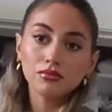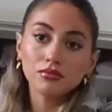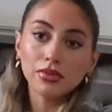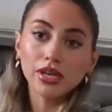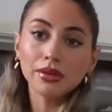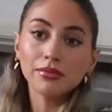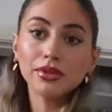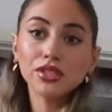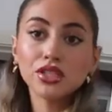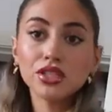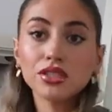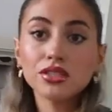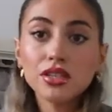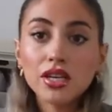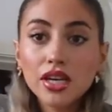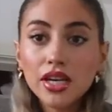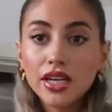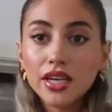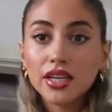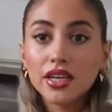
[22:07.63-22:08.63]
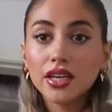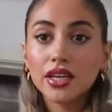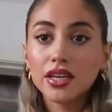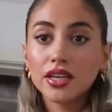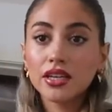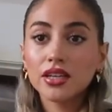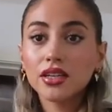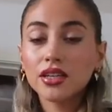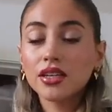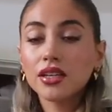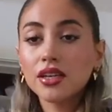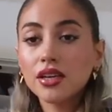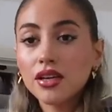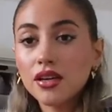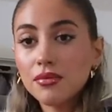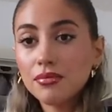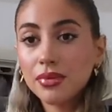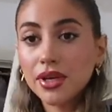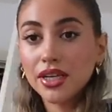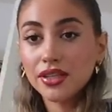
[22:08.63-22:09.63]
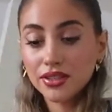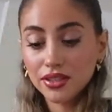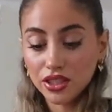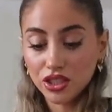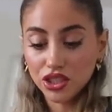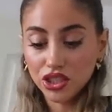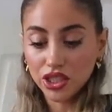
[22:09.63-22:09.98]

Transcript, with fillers: Maybe just like basic